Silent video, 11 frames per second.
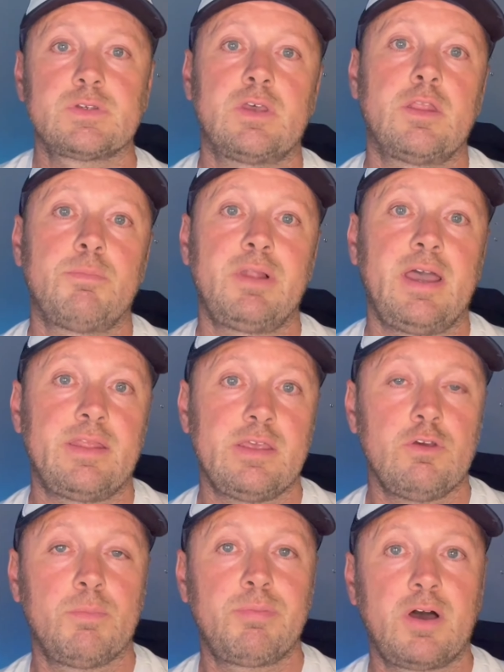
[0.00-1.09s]
so the player that
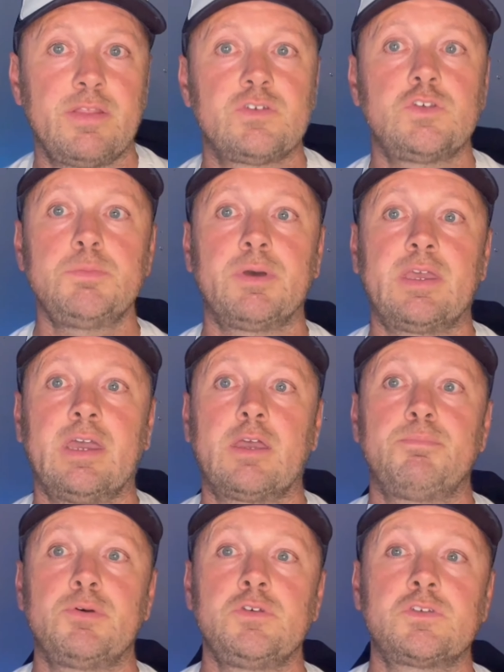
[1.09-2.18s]
you apply the super kicker
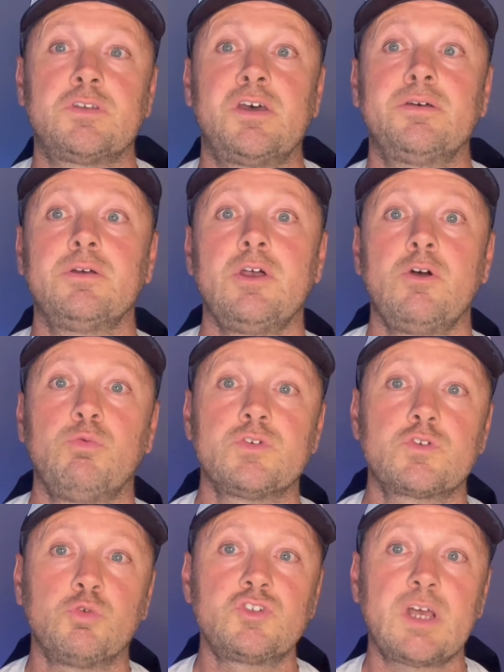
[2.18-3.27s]
booster will
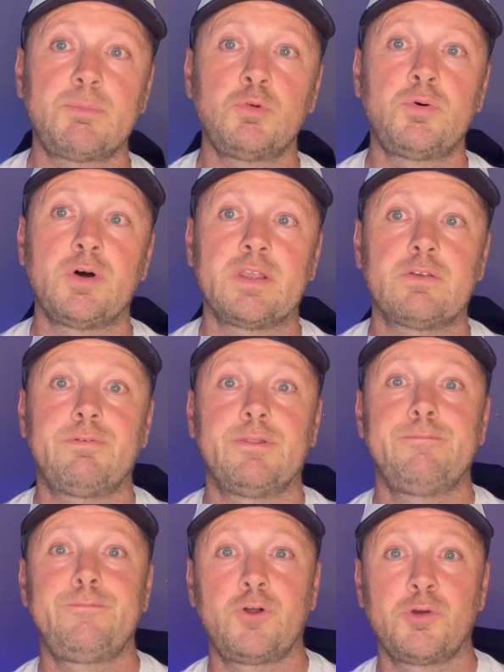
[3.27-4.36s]
score double points for the
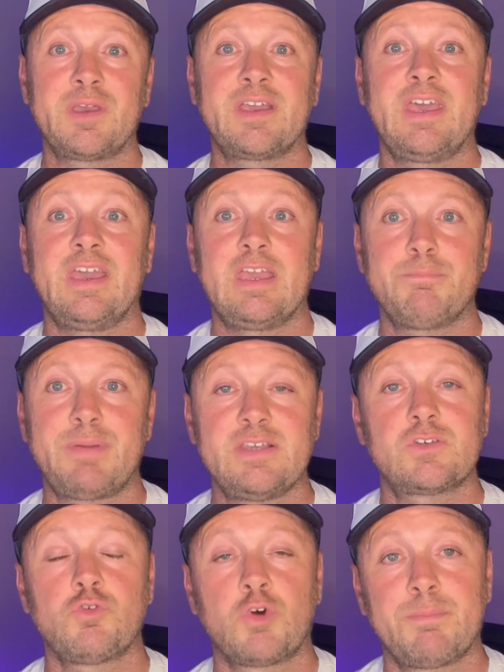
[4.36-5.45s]
following kicking-based
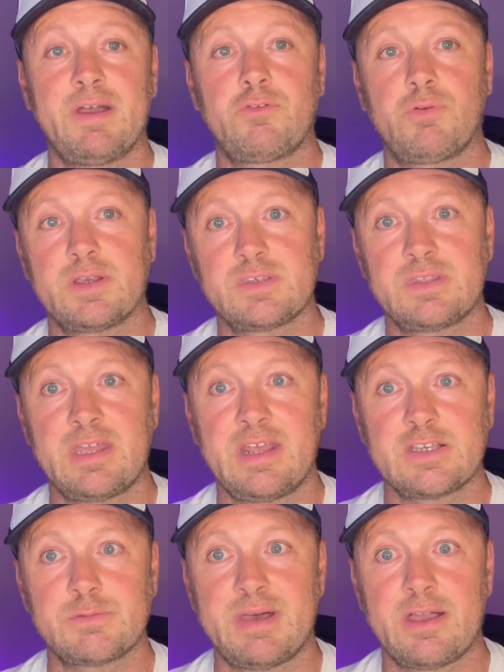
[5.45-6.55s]
scoring metrics in their
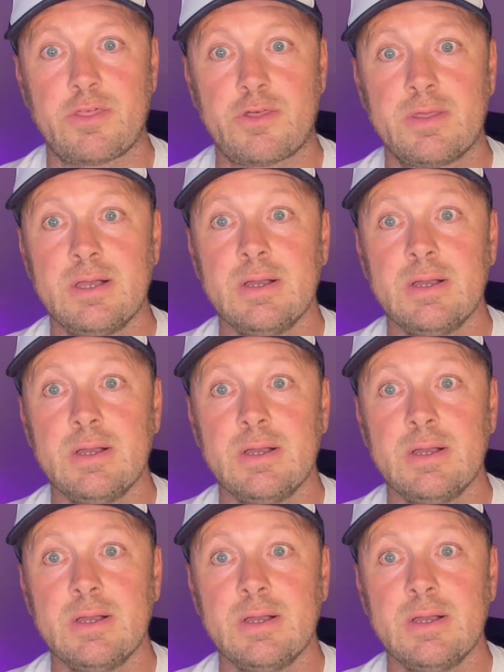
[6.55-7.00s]
next match.